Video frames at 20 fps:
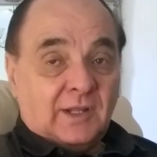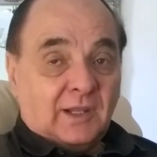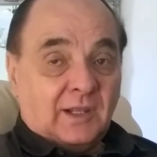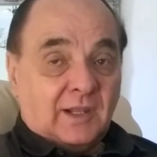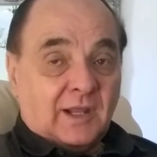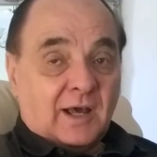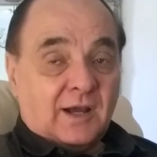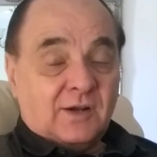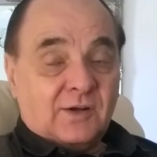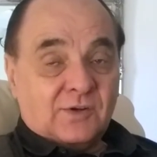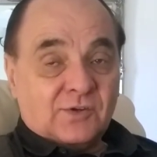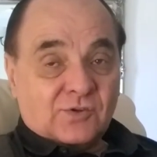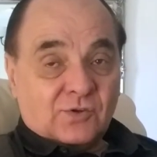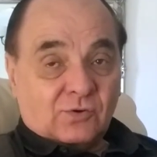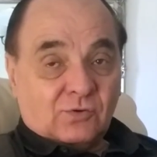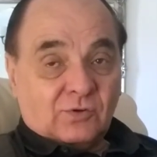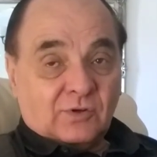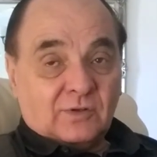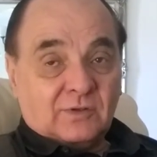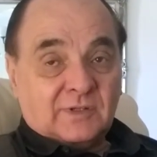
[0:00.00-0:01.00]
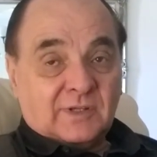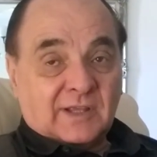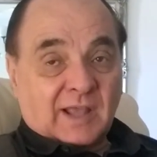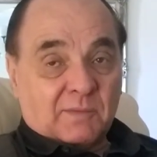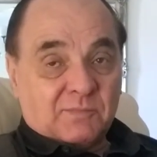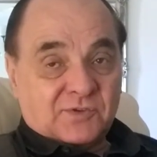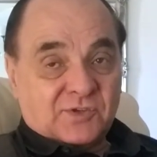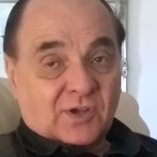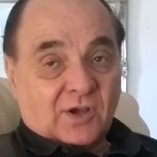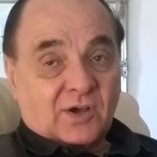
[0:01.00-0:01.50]
lungs or mm.
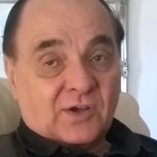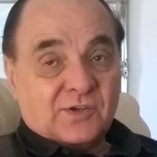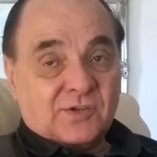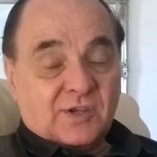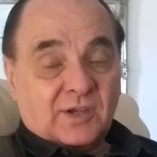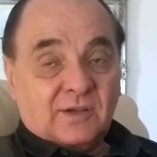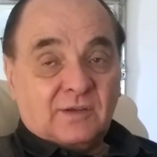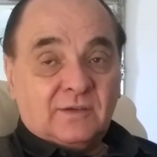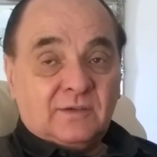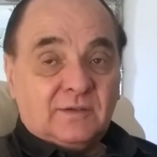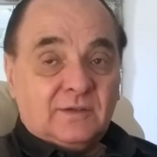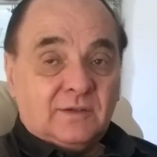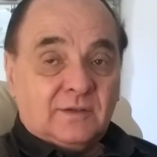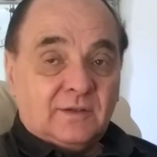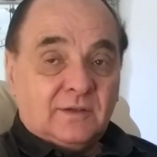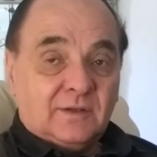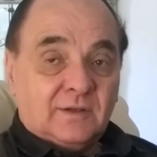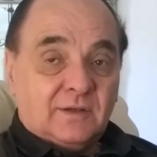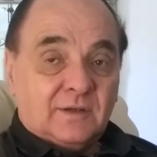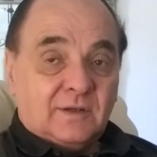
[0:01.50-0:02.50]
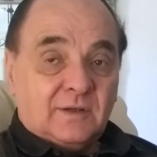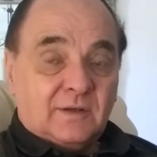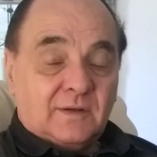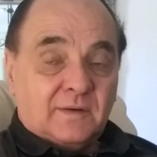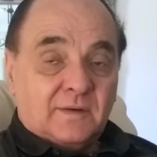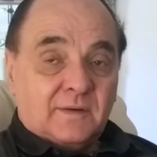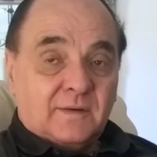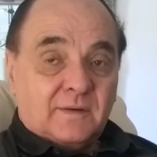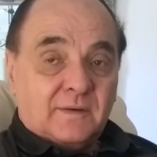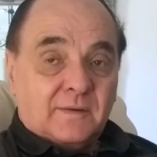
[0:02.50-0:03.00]
capsizing. It hasn't the government's taxing
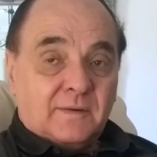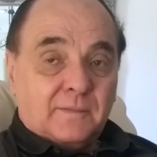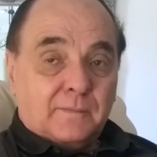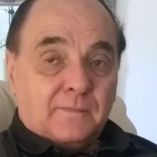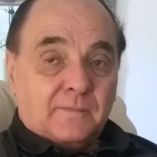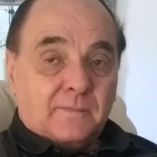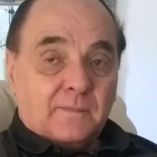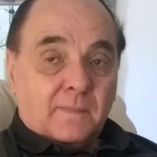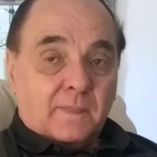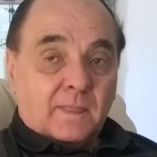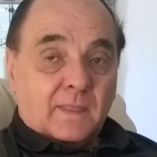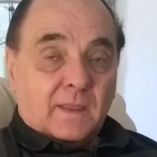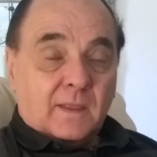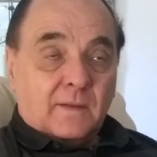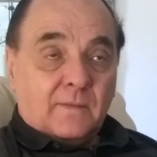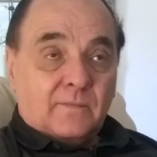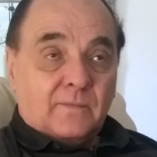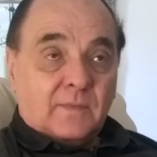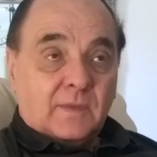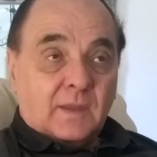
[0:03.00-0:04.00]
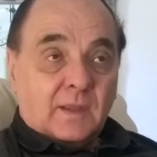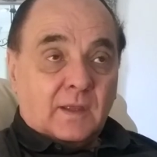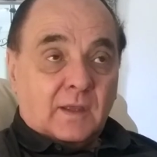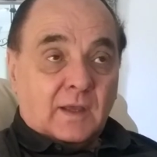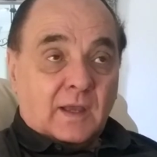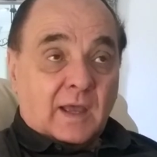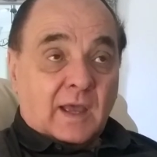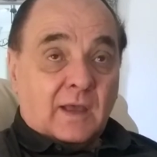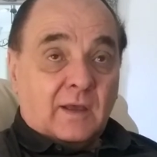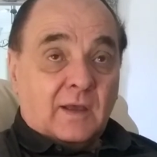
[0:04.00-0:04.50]
the shit out of it, mind you.
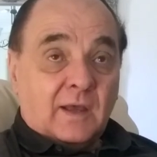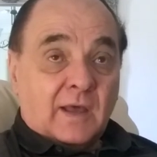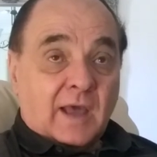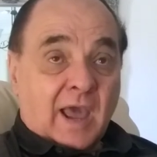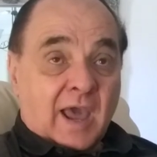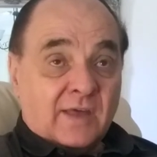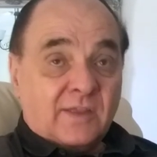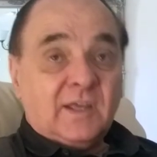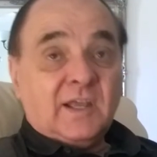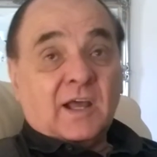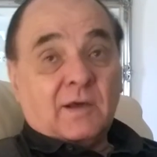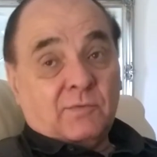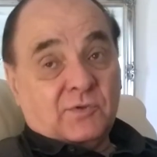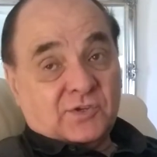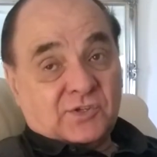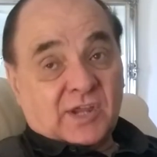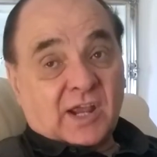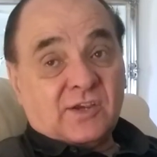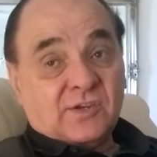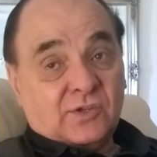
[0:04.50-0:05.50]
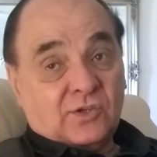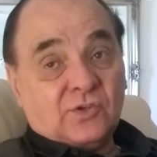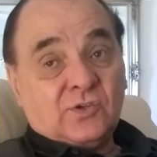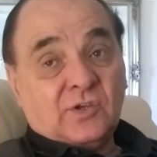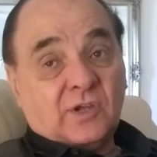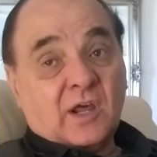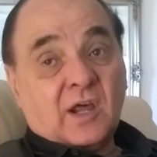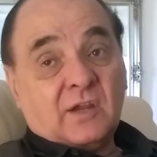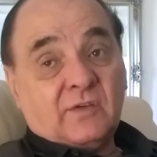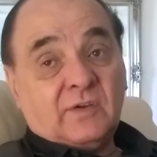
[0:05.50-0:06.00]
And the government's taxing the
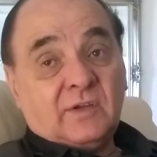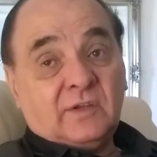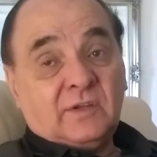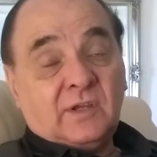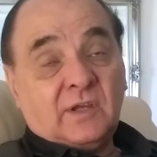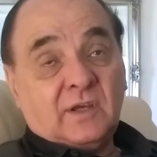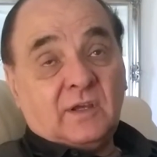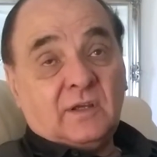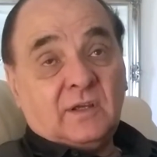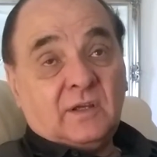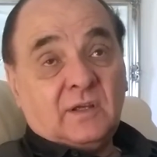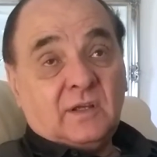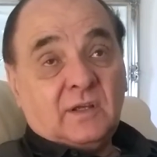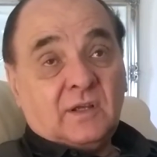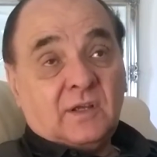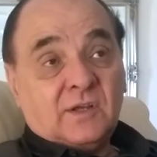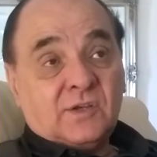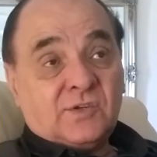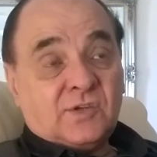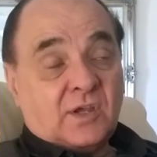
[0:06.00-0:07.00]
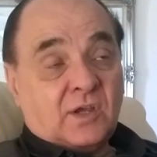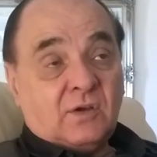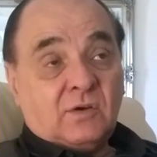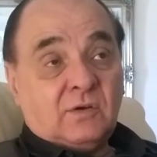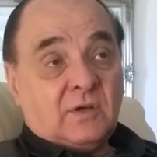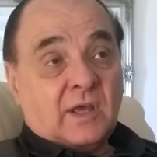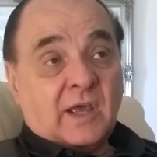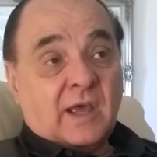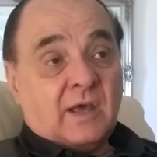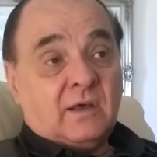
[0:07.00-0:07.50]
shit out of it. Yeah. Mm. So
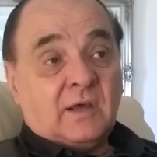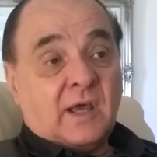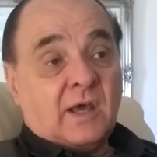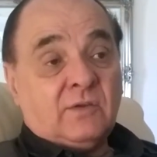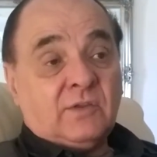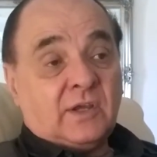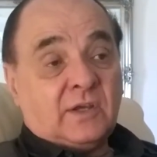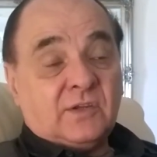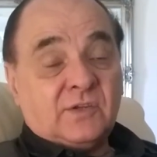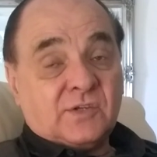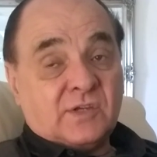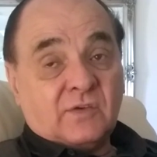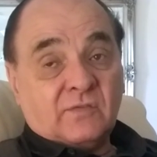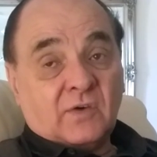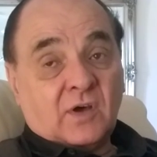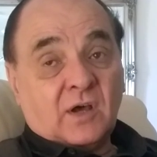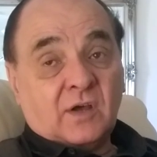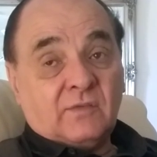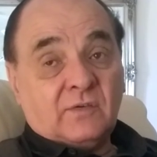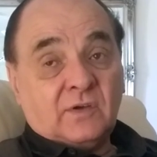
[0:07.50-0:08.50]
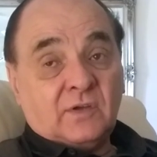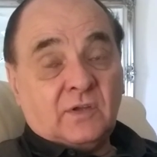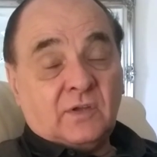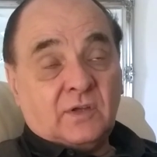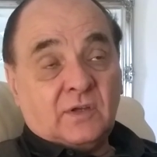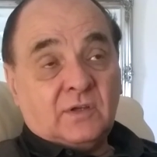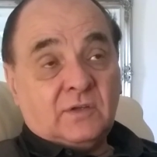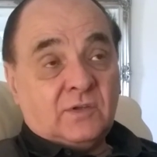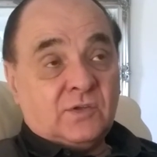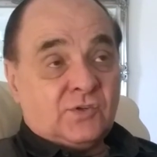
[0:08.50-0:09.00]
how, how they can survive?
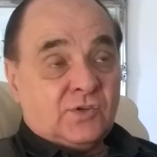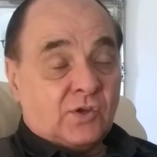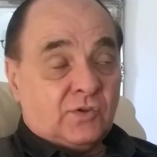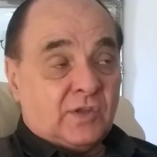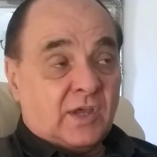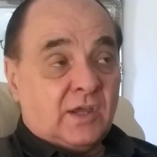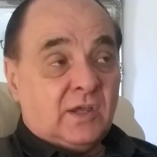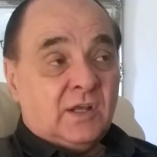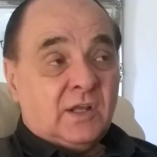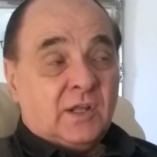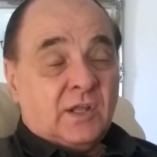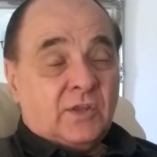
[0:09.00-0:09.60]
it? So they,